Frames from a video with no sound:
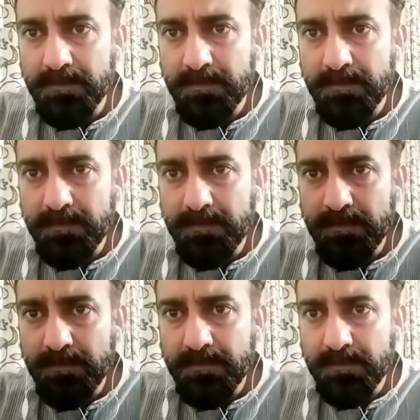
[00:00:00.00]

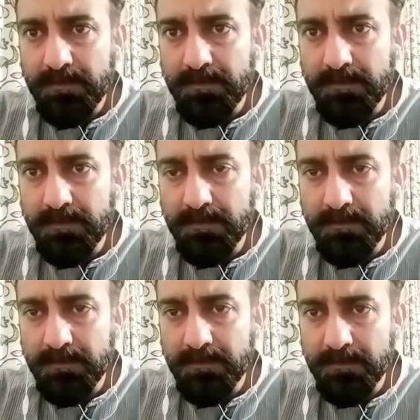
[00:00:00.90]

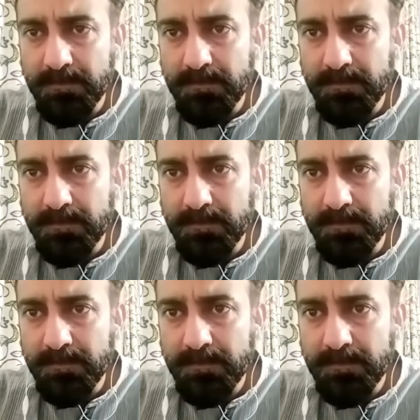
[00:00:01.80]

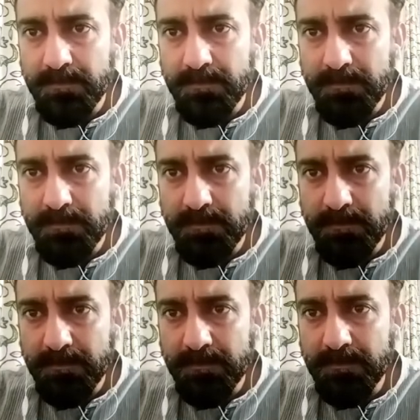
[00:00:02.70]

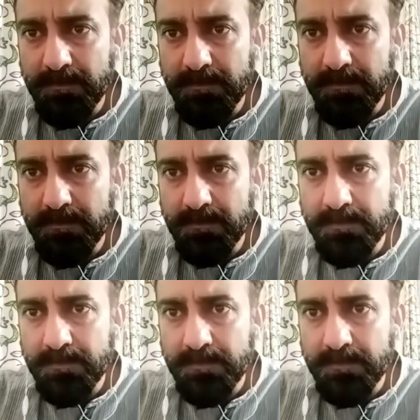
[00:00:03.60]

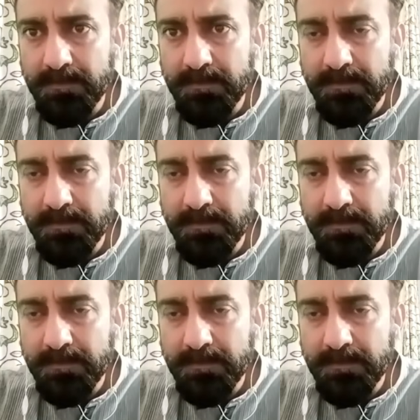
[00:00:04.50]
(not speaking)